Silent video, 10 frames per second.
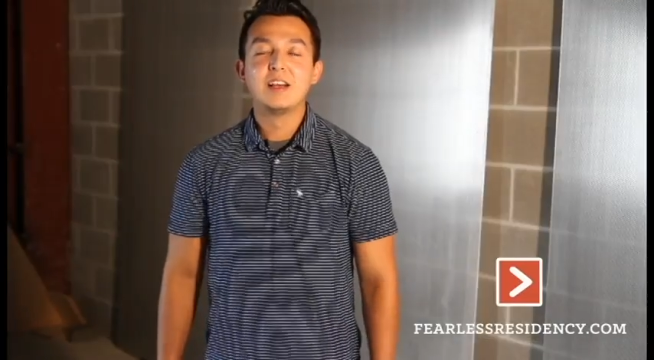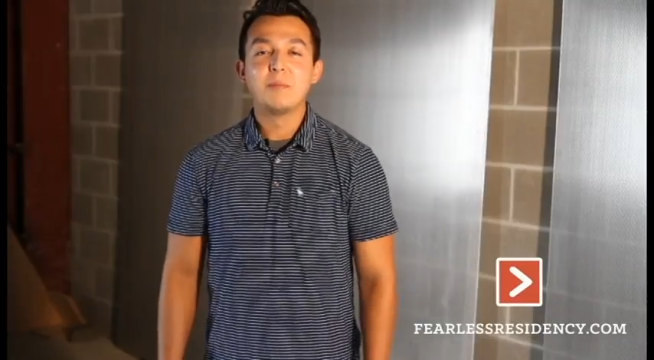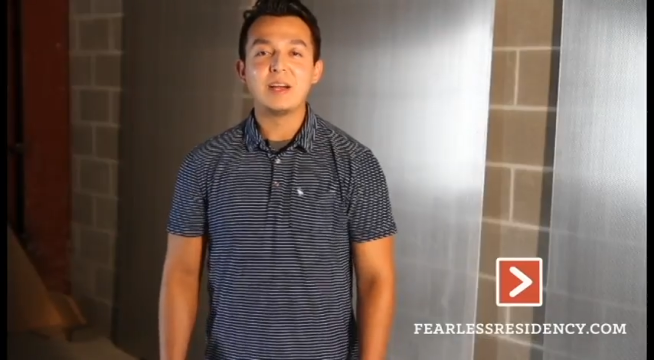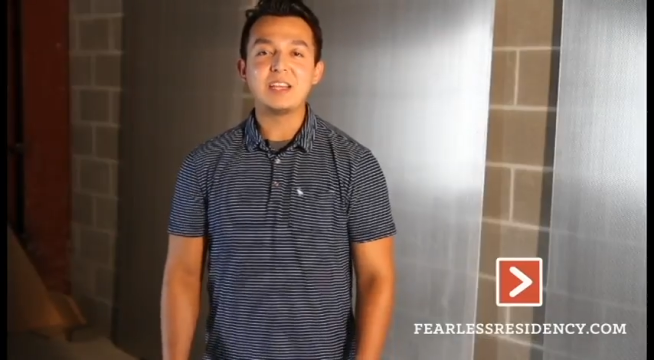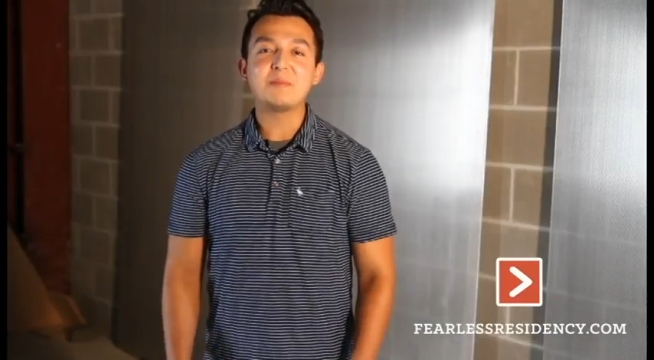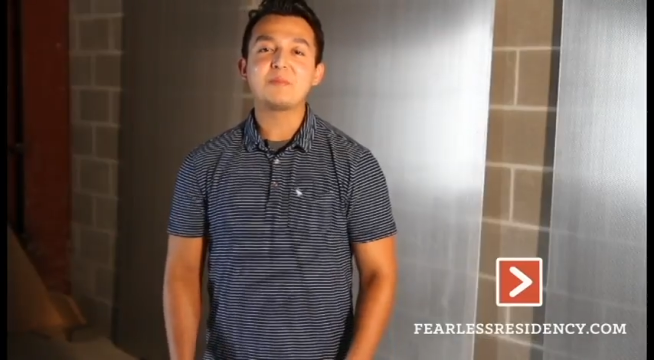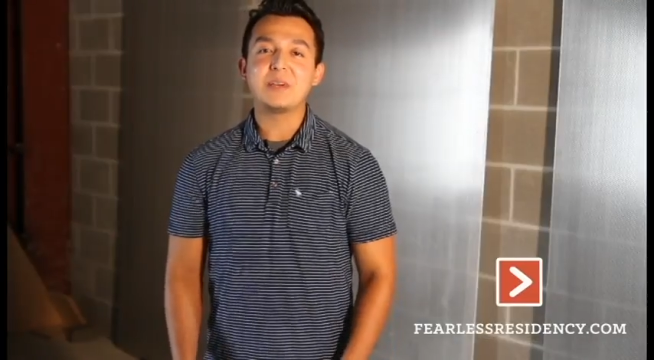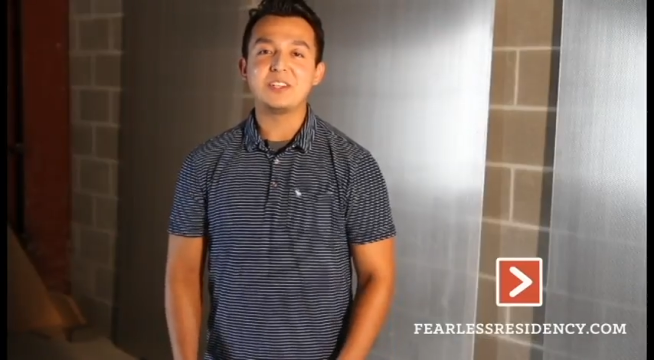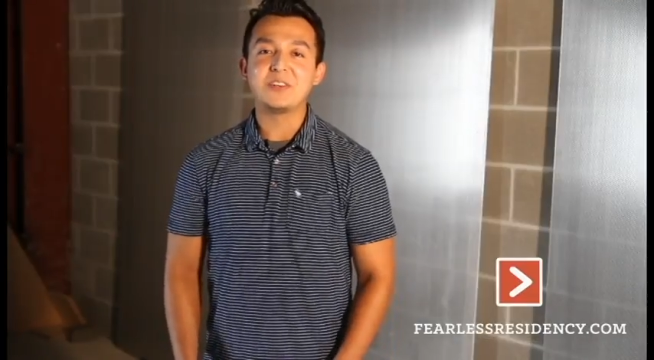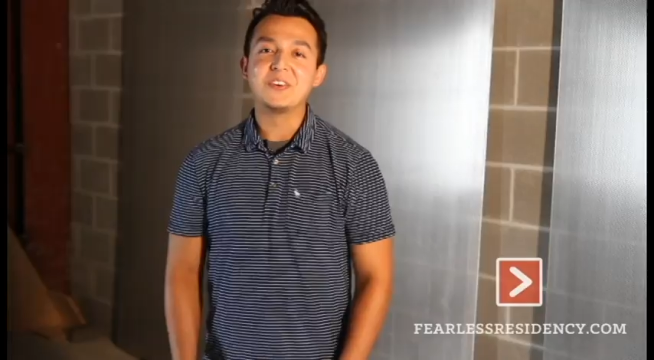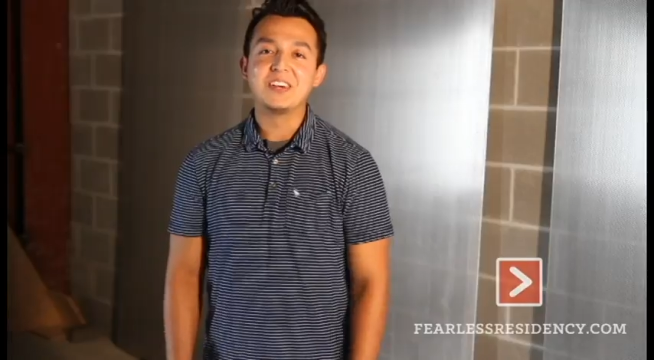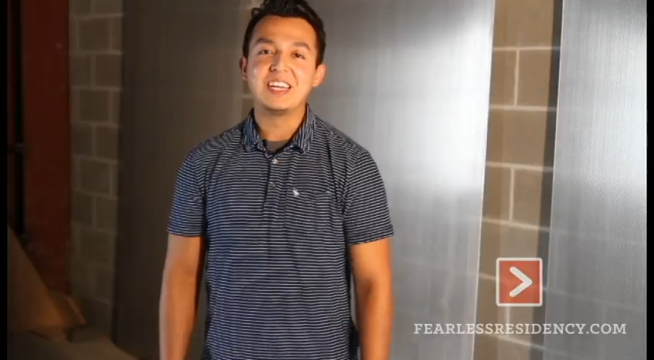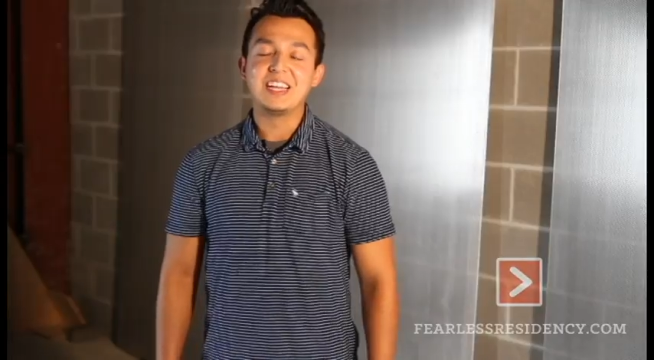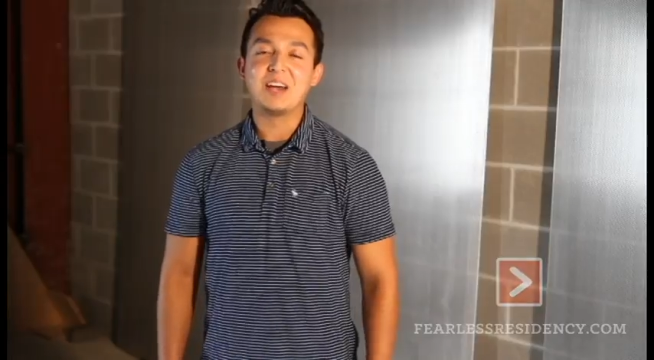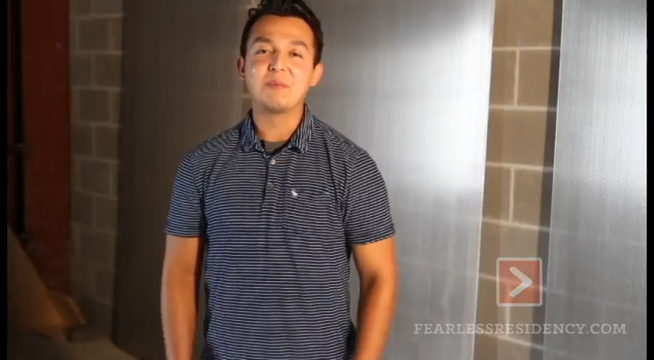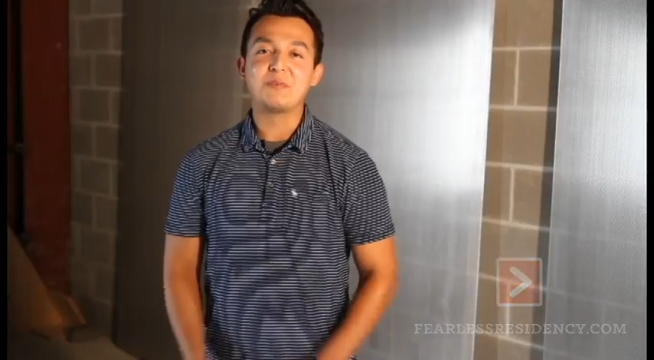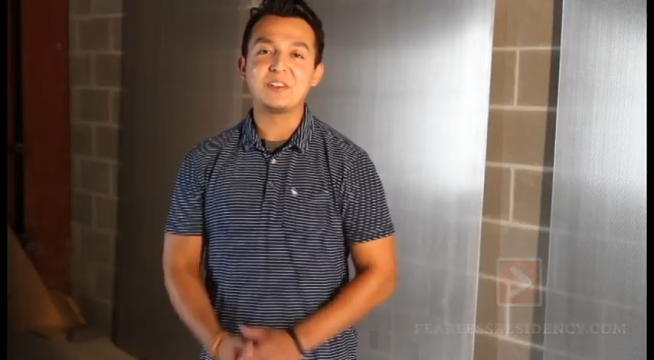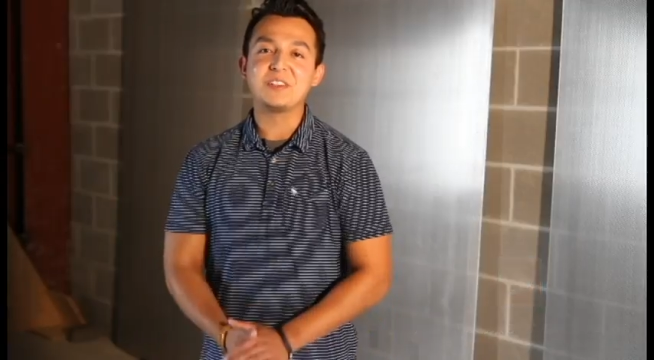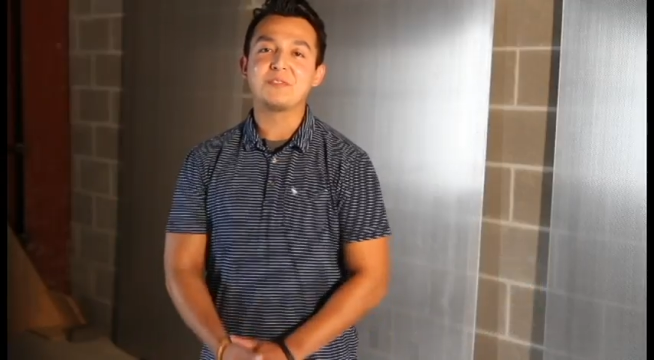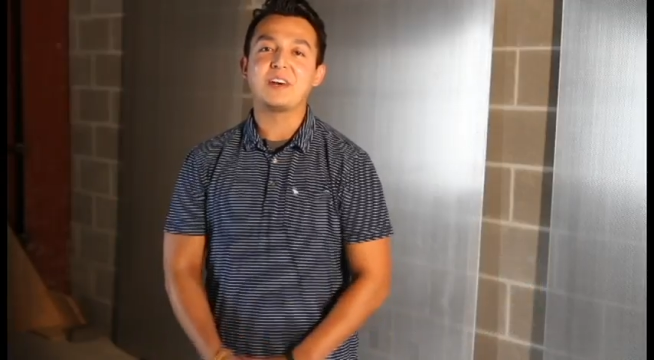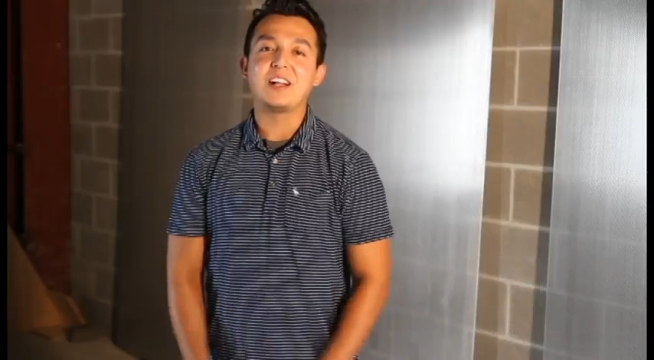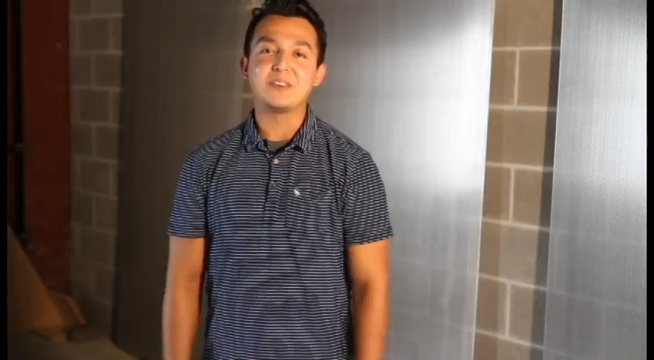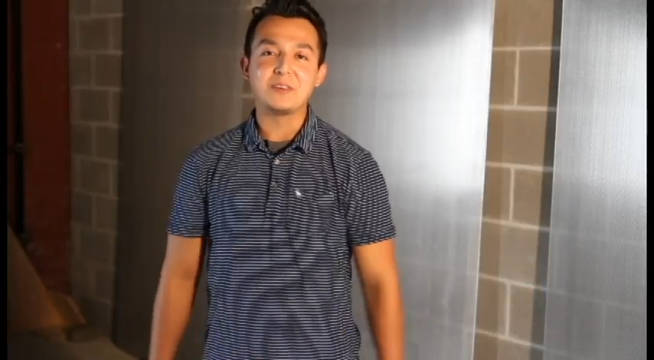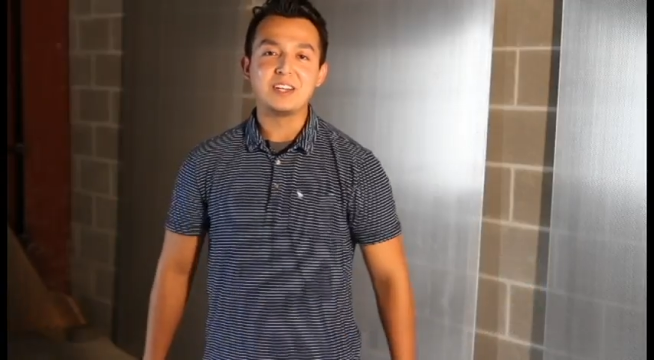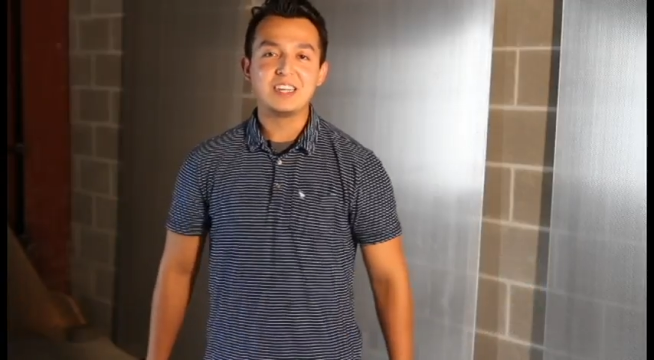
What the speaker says: My name is Pedro, and I'm a fearless follower.